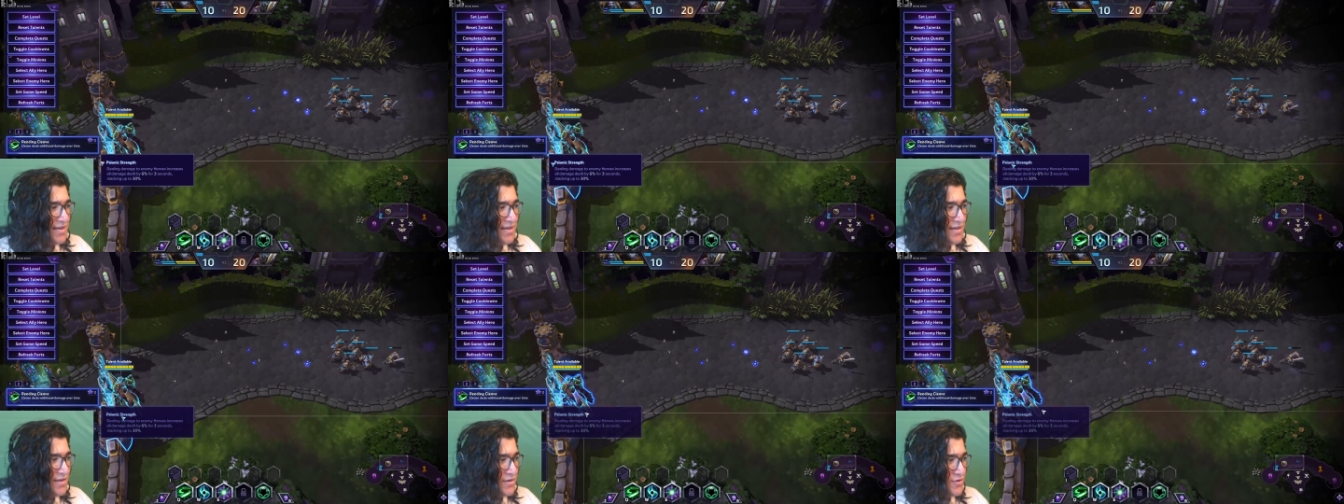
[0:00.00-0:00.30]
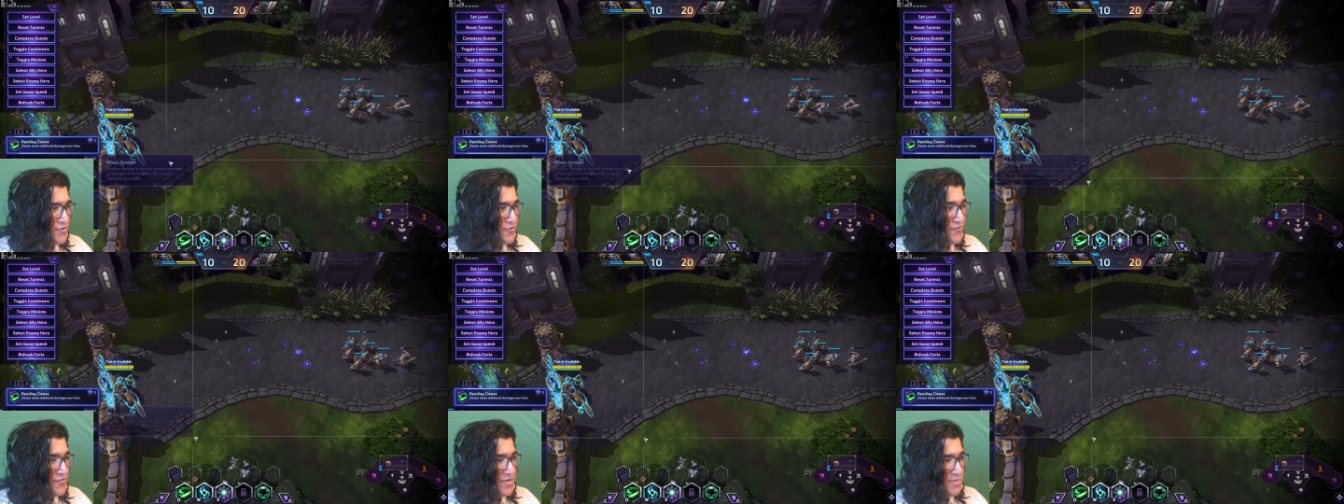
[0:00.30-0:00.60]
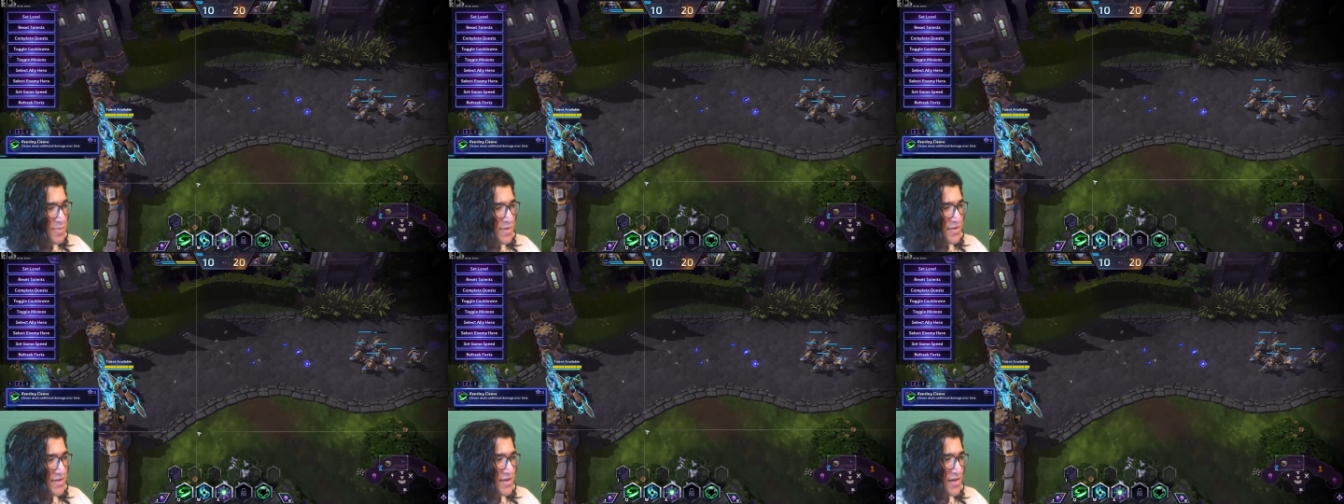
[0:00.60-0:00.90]
you
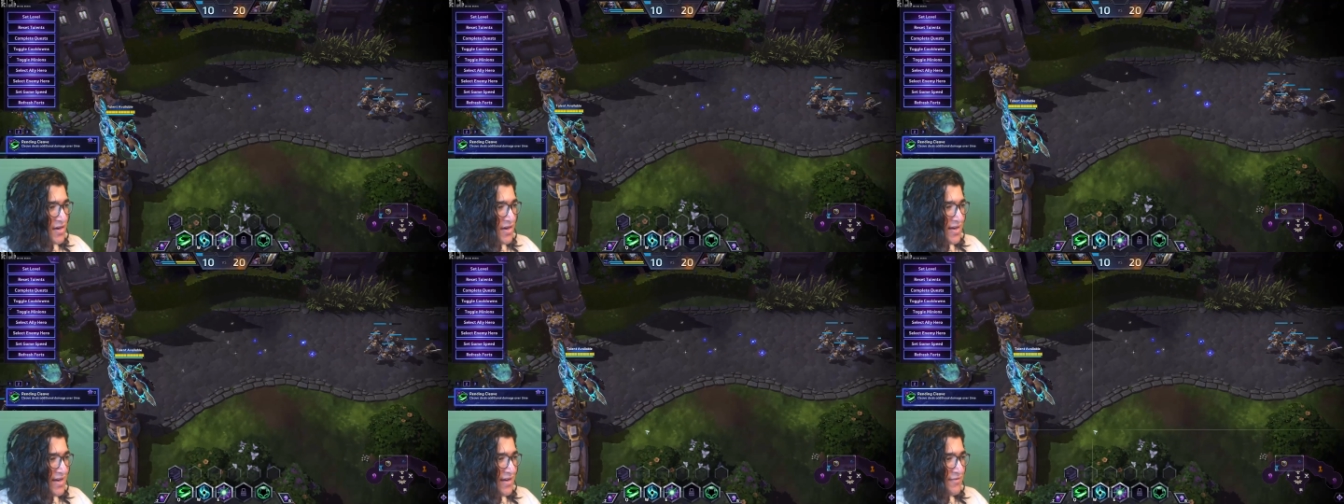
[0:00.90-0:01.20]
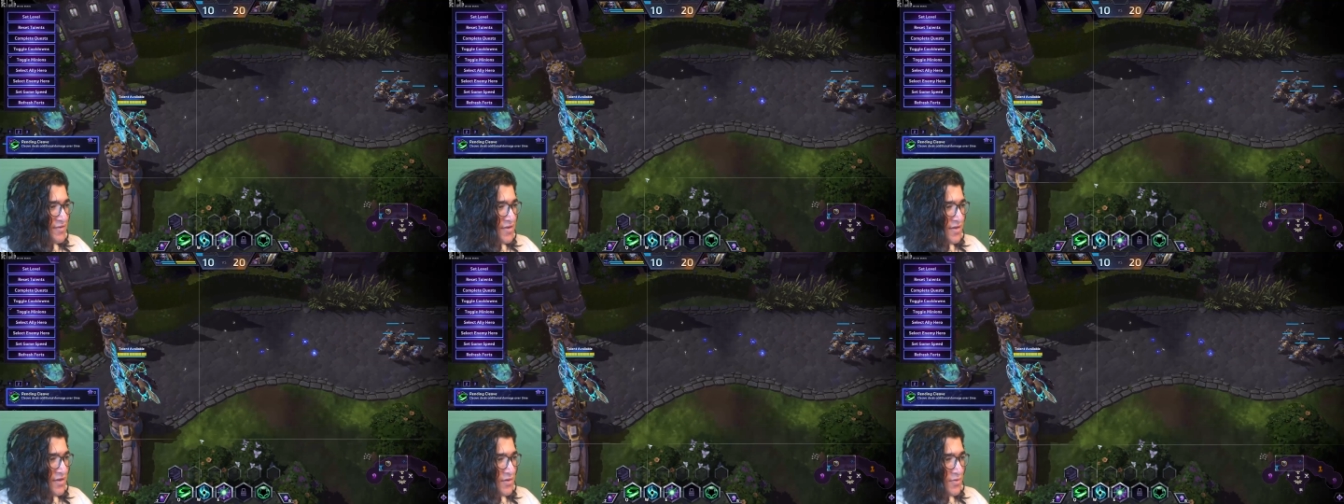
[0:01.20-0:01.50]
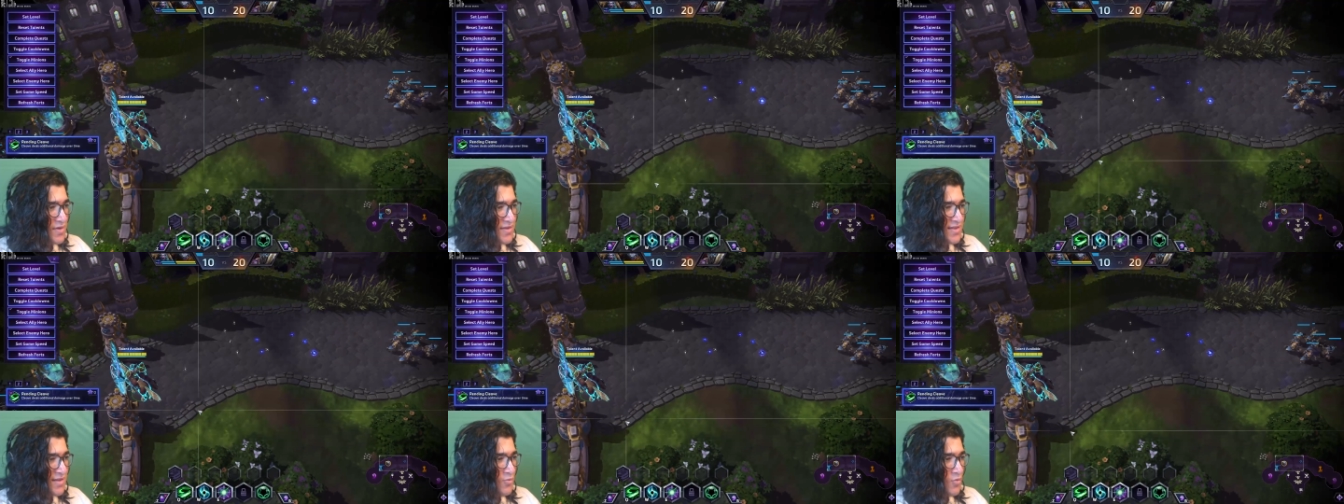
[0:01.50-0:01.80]
VP the target after
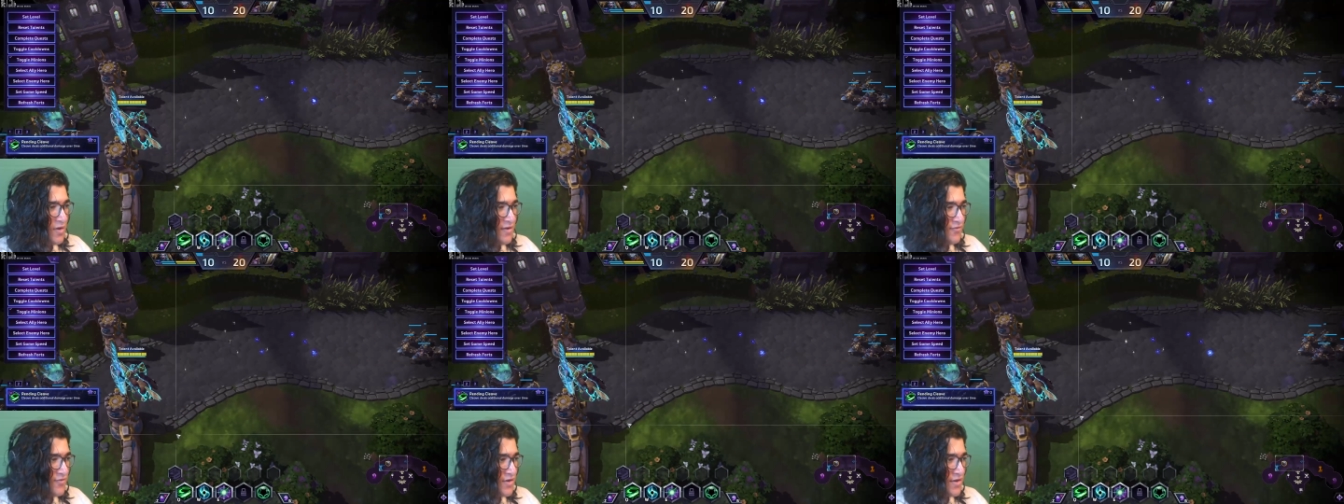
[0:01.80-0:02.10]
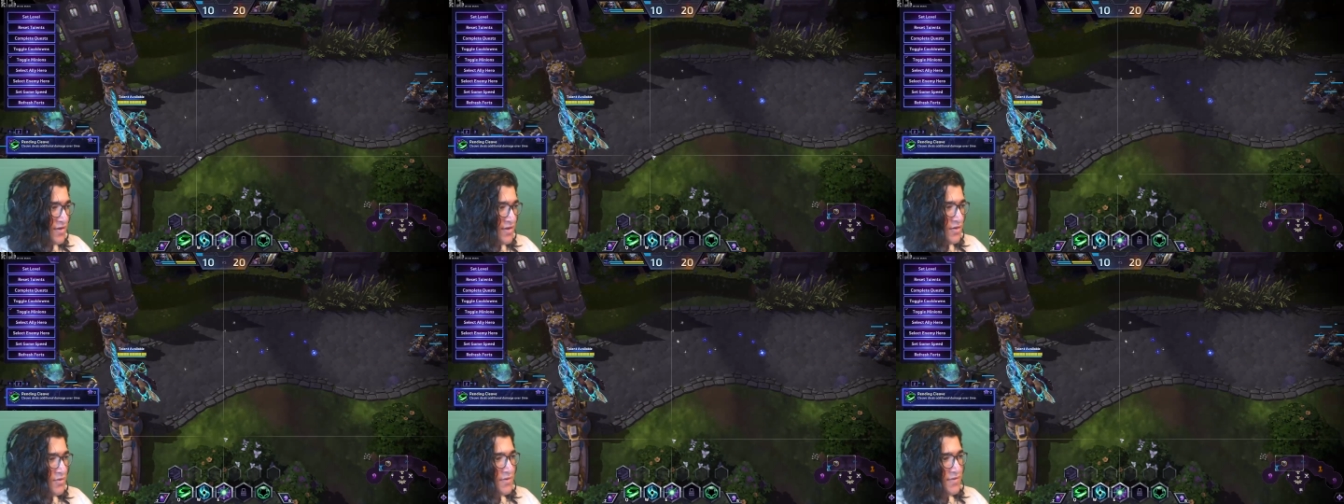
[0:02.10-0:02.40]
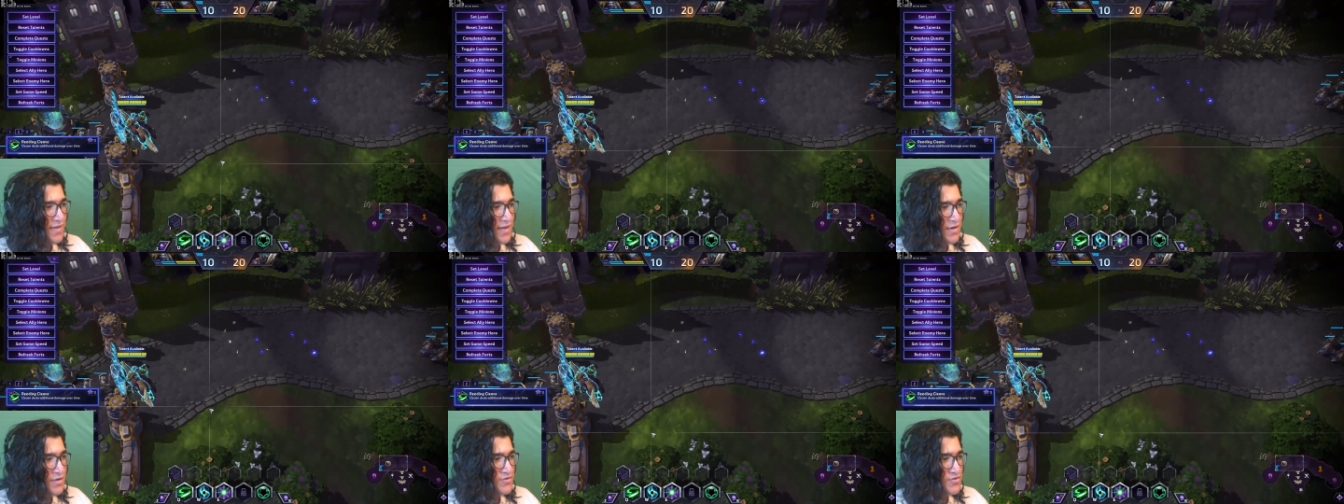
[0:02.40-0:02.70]
Qing them, wait for a Q,
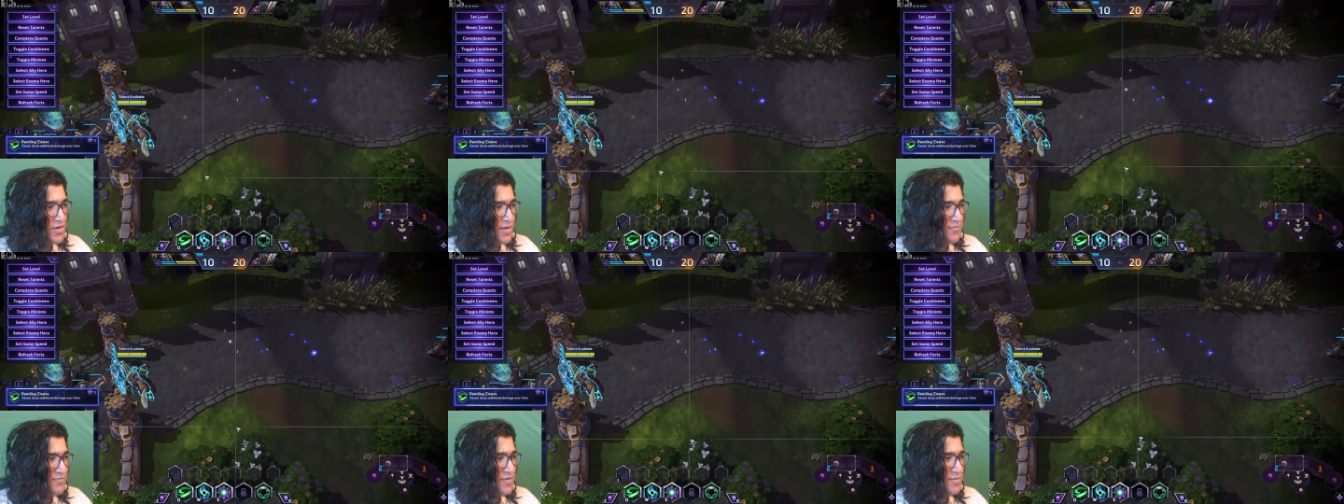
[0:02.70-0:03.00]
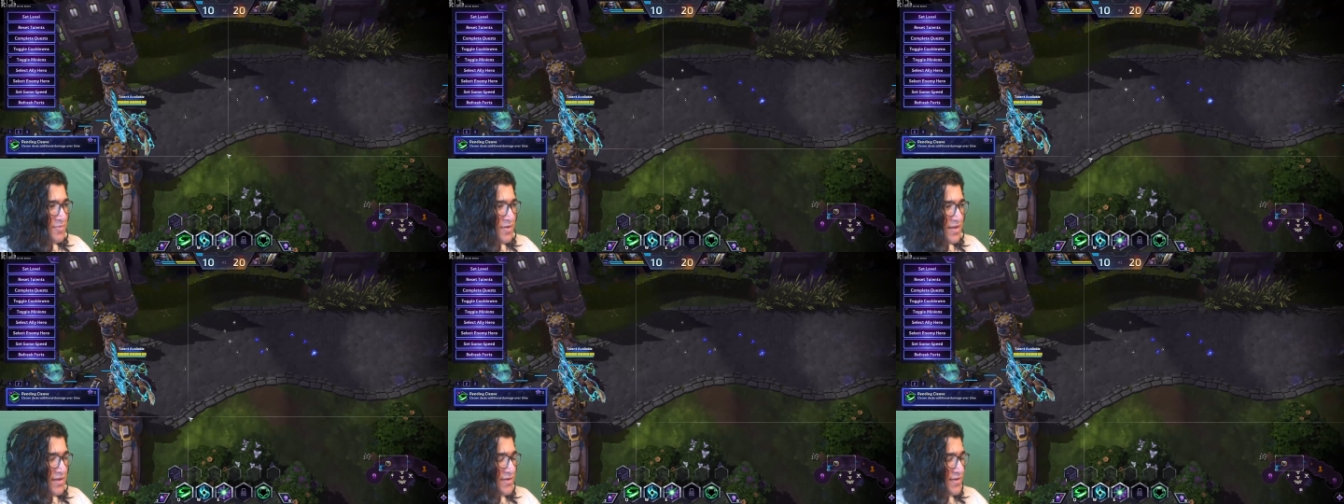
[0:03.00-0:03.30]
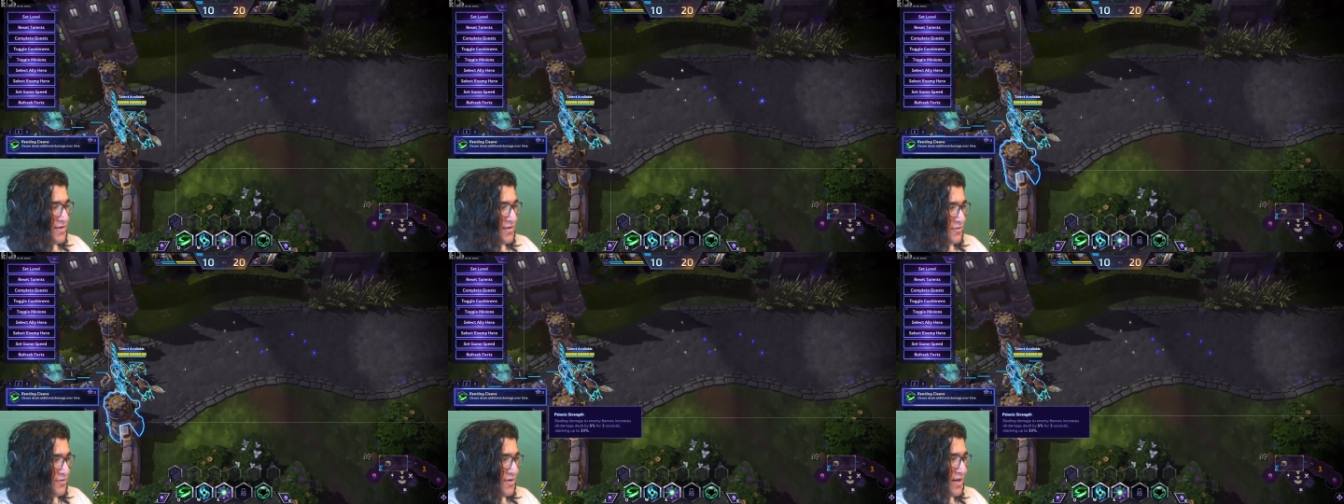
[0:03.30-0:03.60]
and then you drop VP and
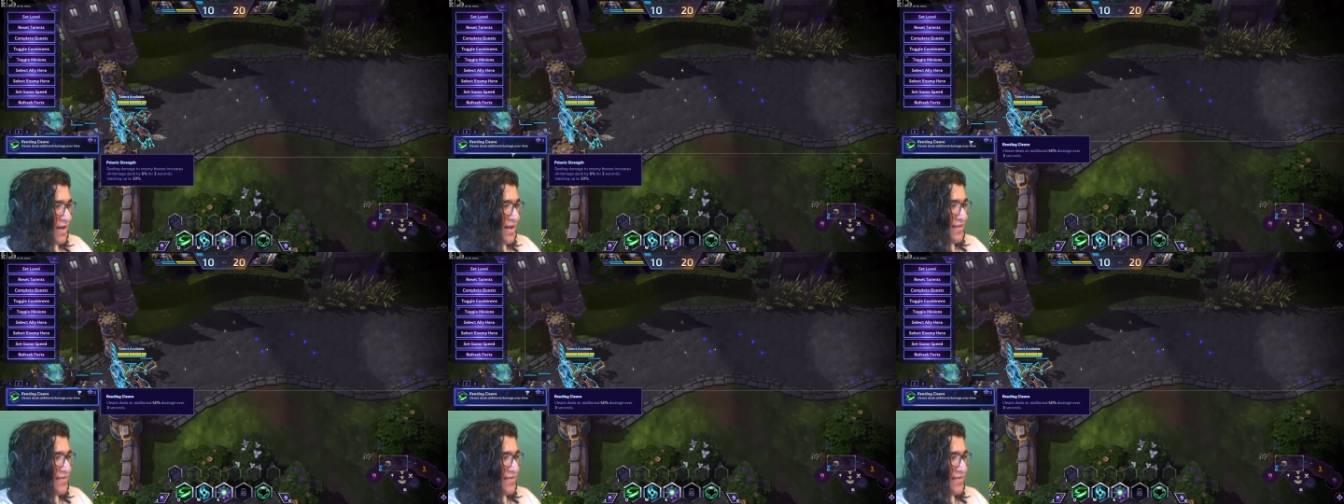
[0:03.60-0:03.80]
Q.